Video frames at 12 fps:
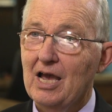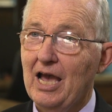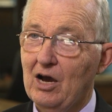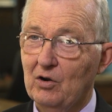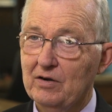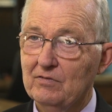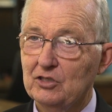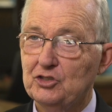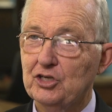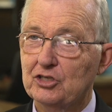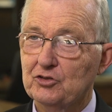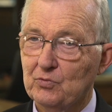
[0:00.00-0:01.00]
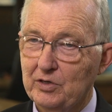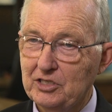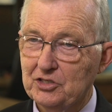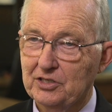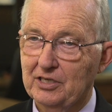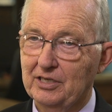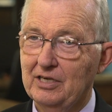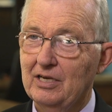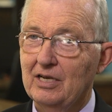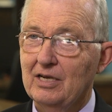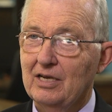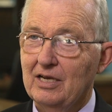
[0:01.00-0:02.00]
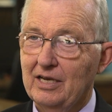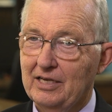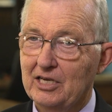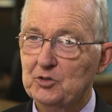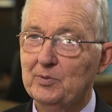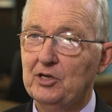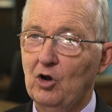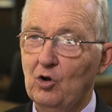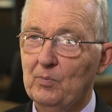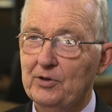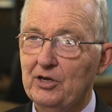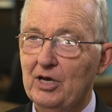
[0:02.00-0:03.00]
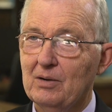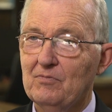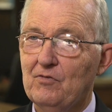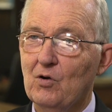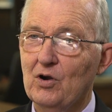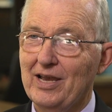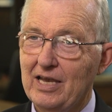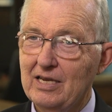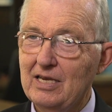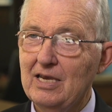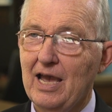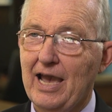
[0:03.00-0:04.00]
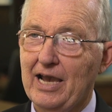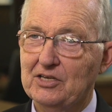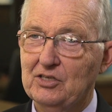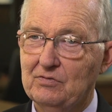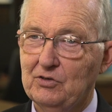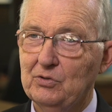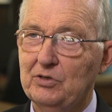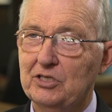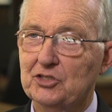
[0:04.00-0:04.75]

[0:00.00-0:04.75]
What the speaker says: However, just recently, it has been opened up for any active duty